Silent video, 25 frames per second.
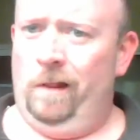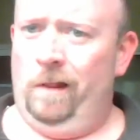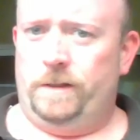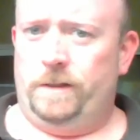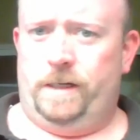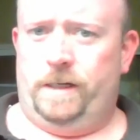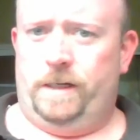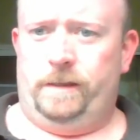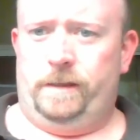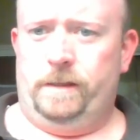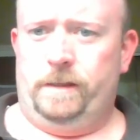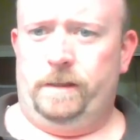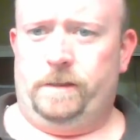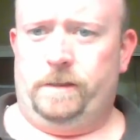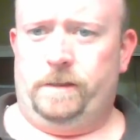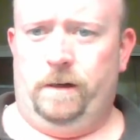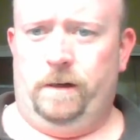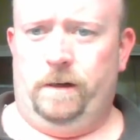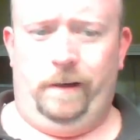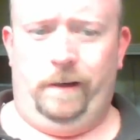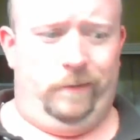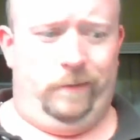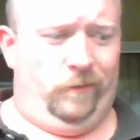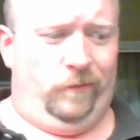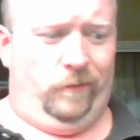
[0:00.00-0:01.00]
let's get this
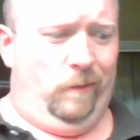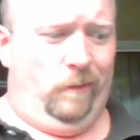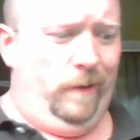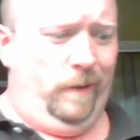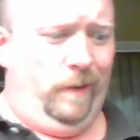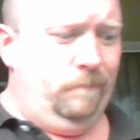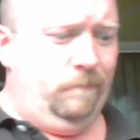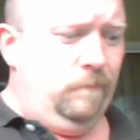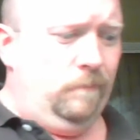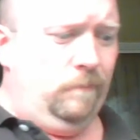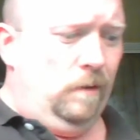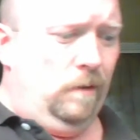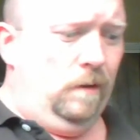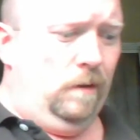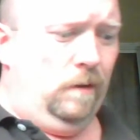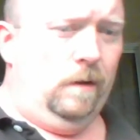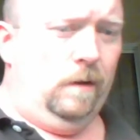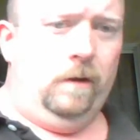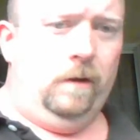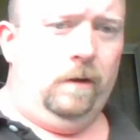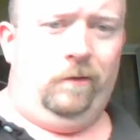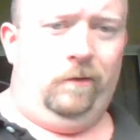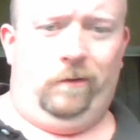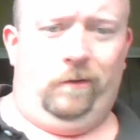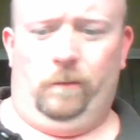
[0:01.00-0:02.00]
started, shall we?
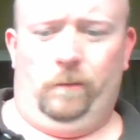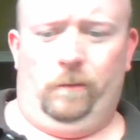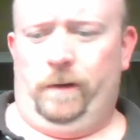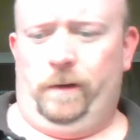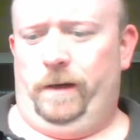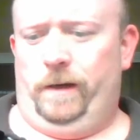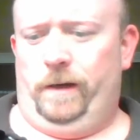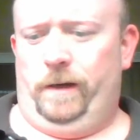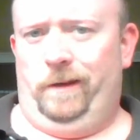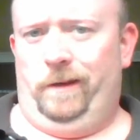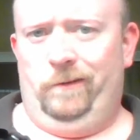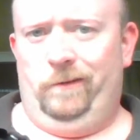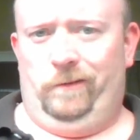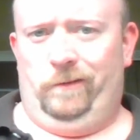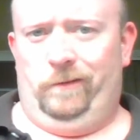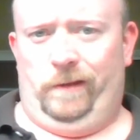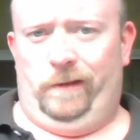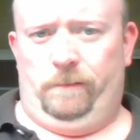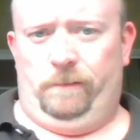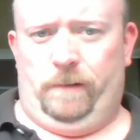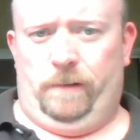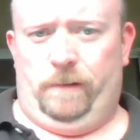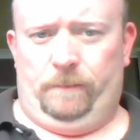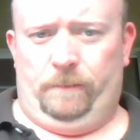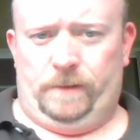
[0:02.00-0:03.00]
So we're going to use
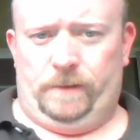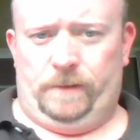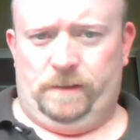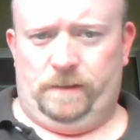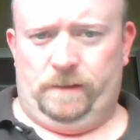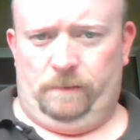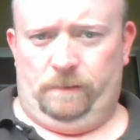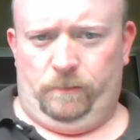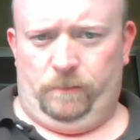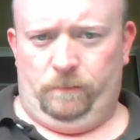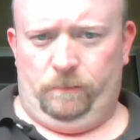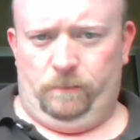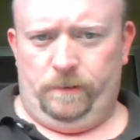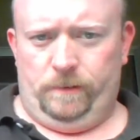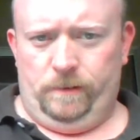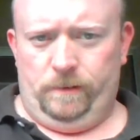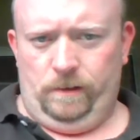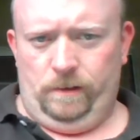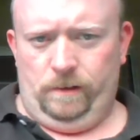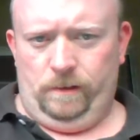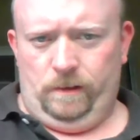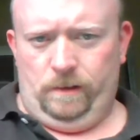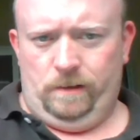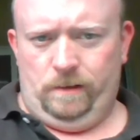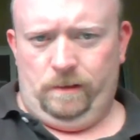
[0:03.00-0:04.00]
the pop the top
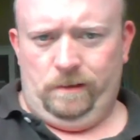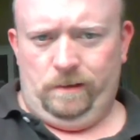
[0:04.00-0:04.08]
opener.